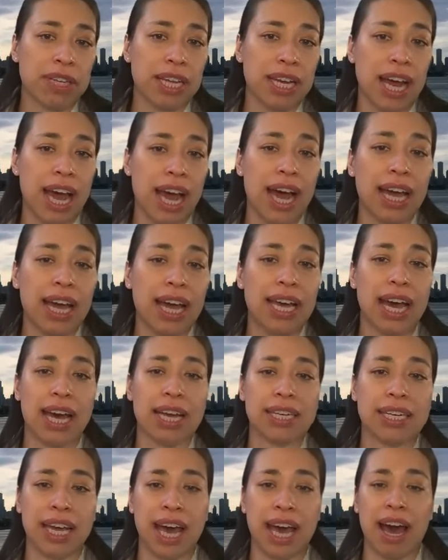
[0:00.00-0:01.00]
that I
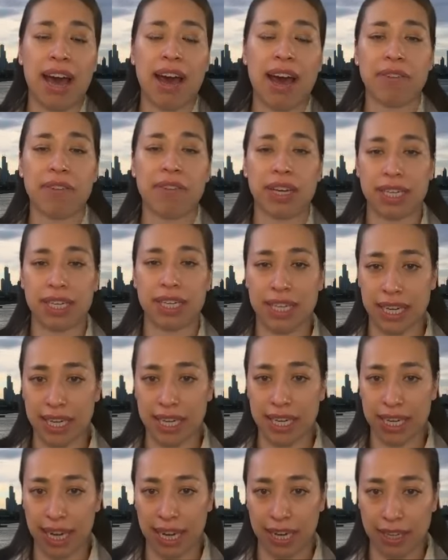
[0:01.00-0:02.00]
had to have a
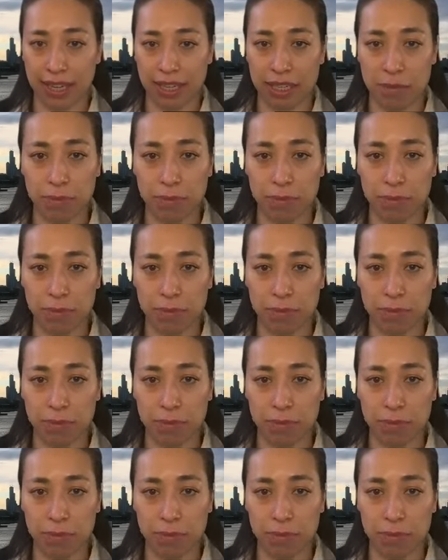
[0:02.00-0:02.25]
dedicated